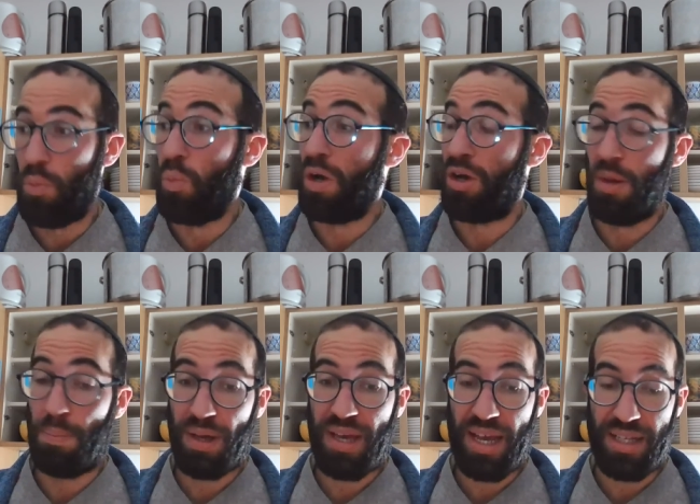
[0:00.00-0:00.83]
What
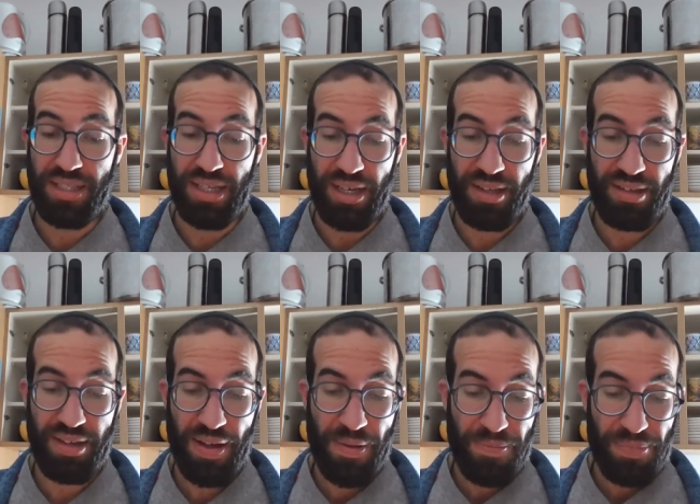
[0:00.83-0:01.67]
complicates it
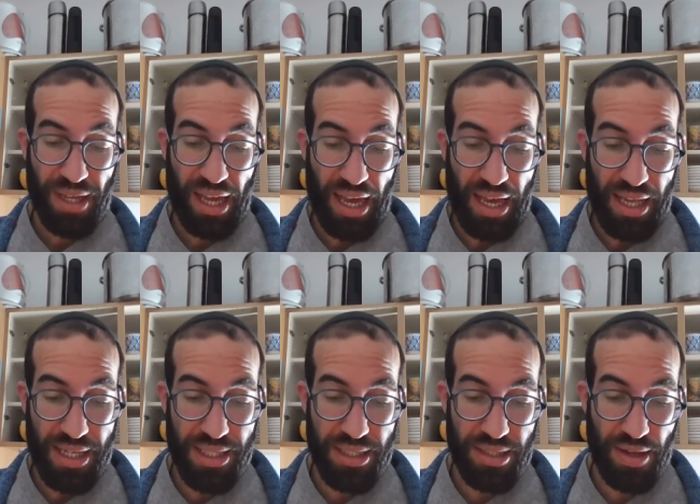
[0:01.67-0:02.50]

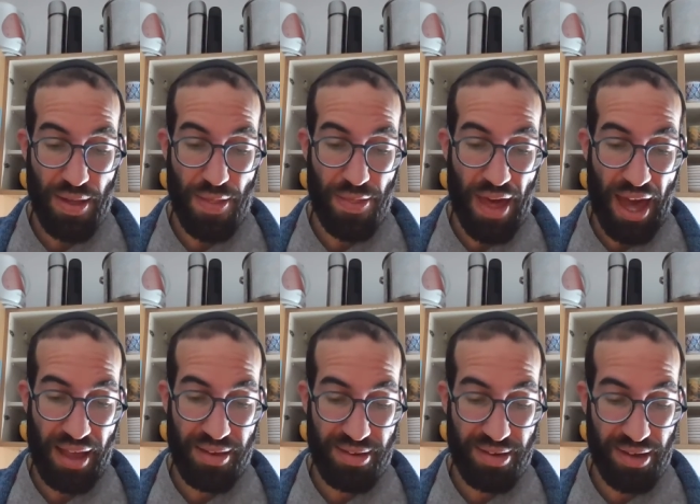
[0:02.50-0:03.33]
is
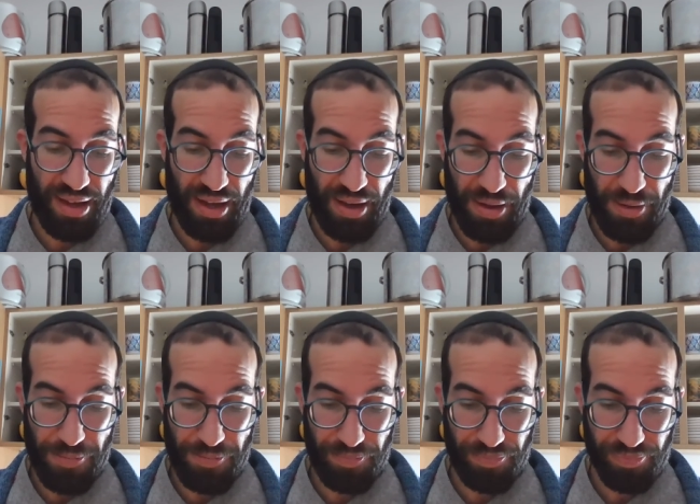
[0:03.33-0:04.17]
that
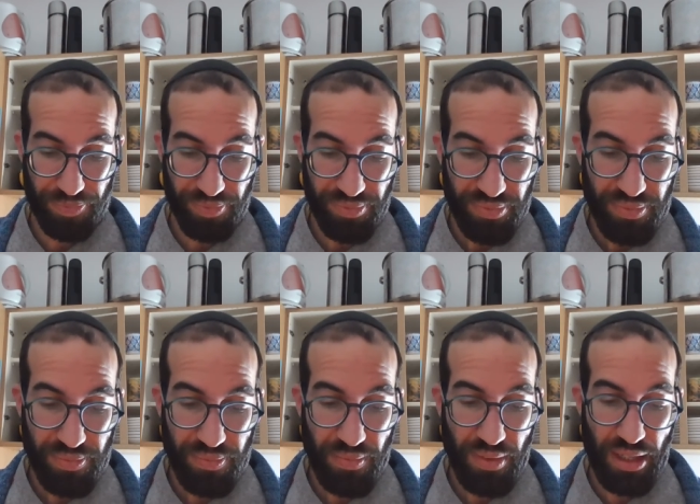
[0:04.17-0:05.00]
um,
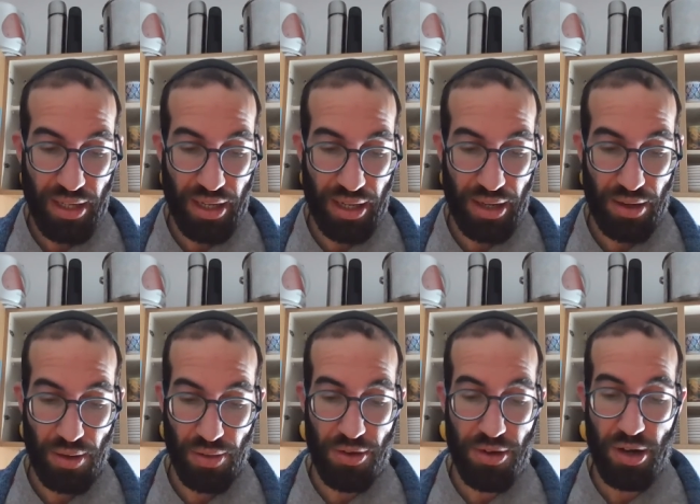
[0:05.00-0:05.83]
uh,
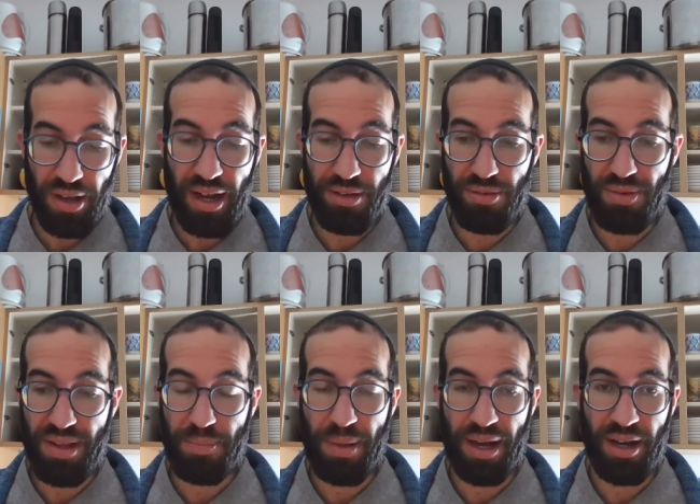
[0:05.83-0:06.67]
although you're not allowed to
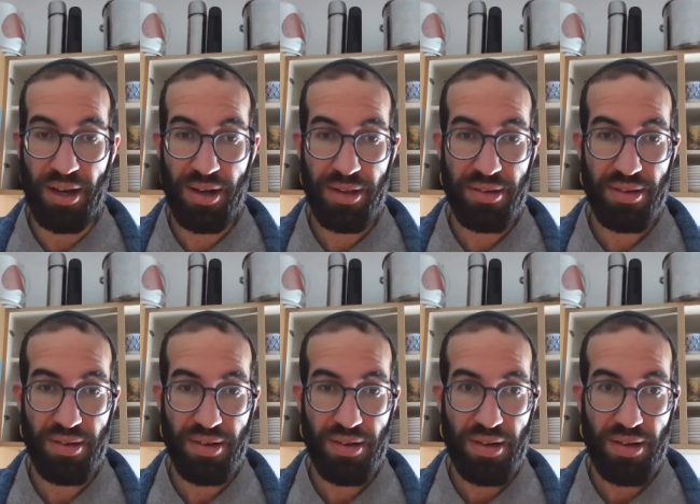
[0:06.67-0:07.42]
read it by heart,